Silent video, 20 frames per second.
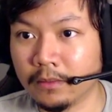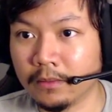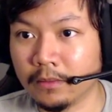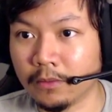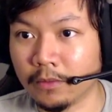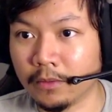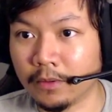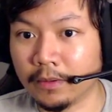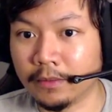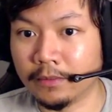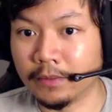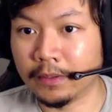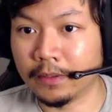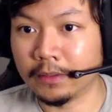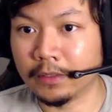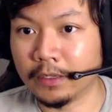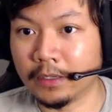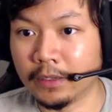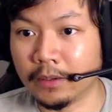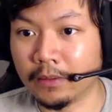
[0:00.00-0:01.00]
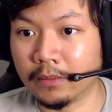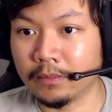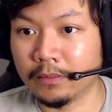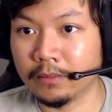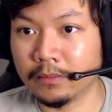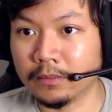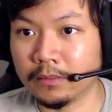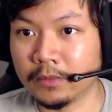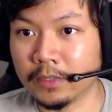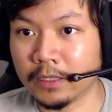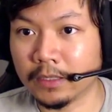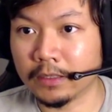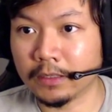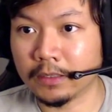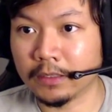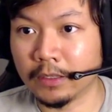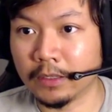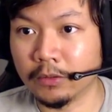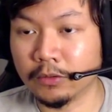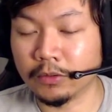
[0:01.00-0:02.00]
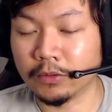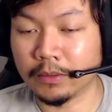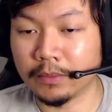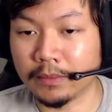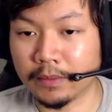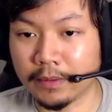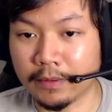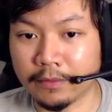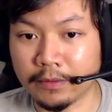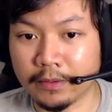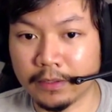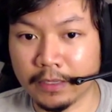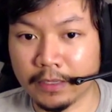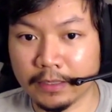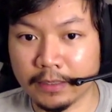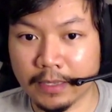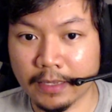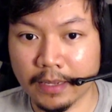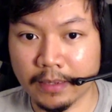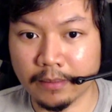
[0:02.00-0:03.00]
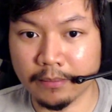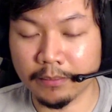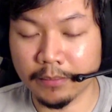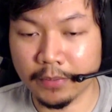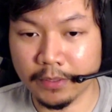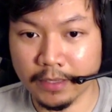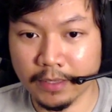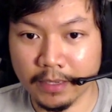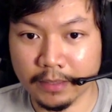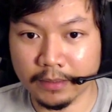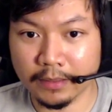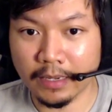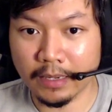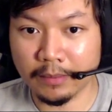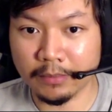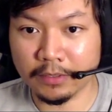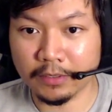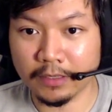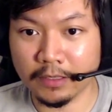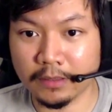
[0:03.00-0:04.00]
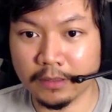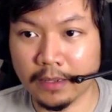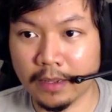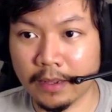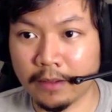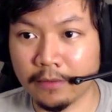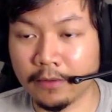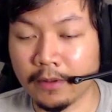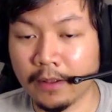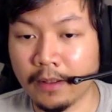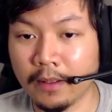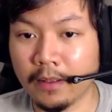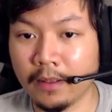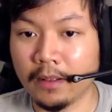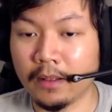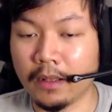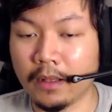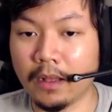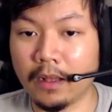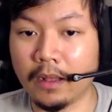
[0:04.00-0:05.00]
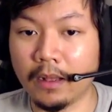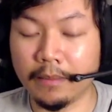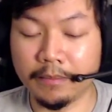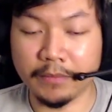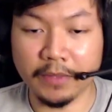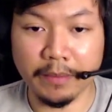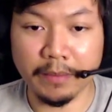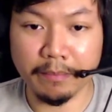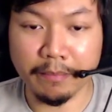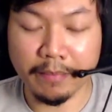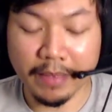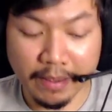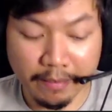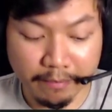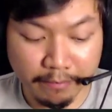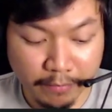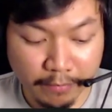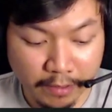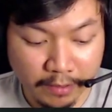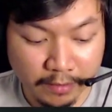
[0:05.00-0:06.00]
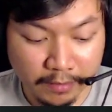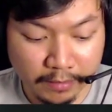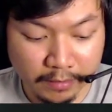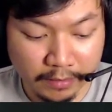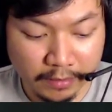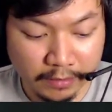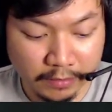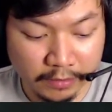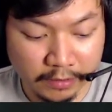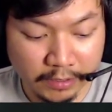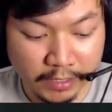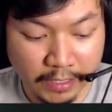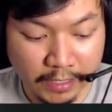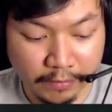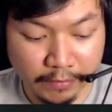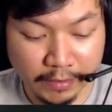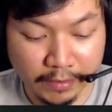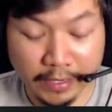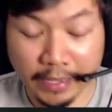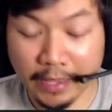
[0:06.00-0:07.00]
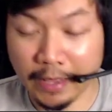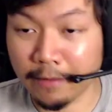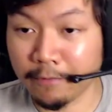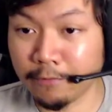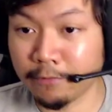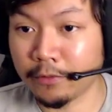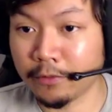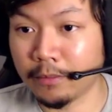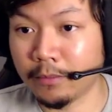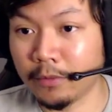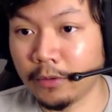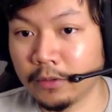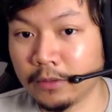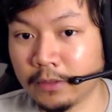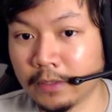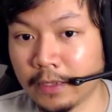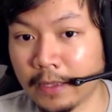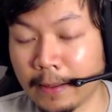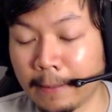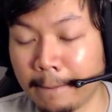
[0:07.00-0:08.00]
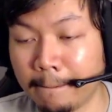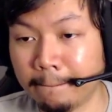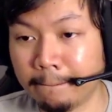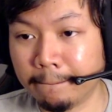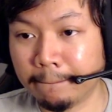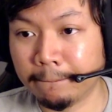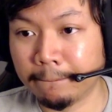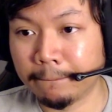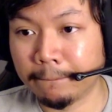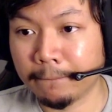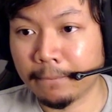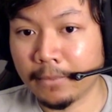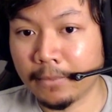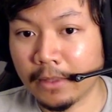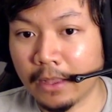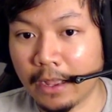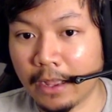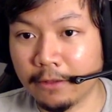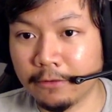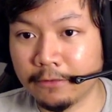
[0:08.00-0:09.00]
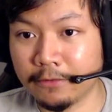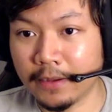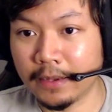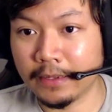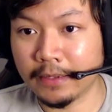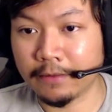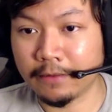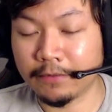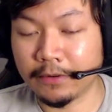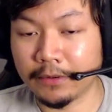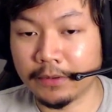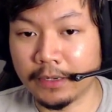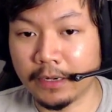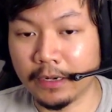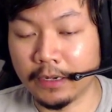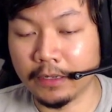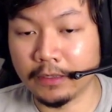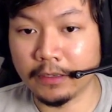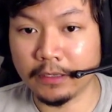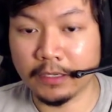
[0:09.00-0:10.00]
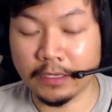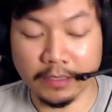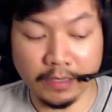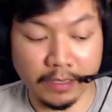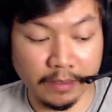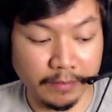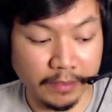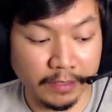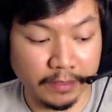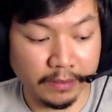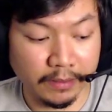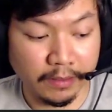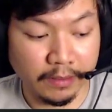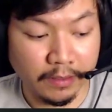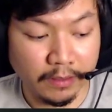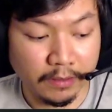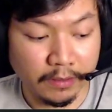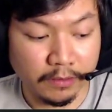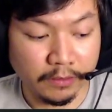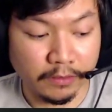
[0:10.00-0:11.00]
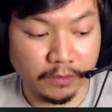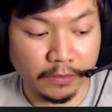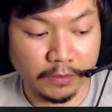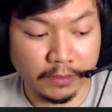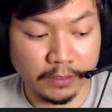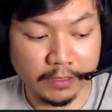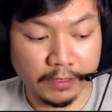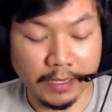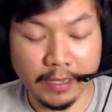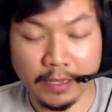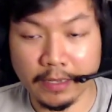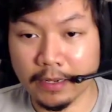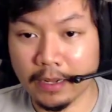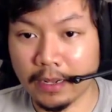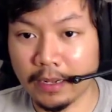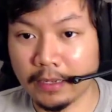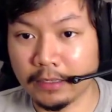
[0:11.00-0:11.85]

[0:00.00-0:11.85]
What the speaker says: or even, you know, check the skill tree, whatever like that. But yeah, tab is nice to have. The map button is generally M for most game. I find that very unergonomic, so instead I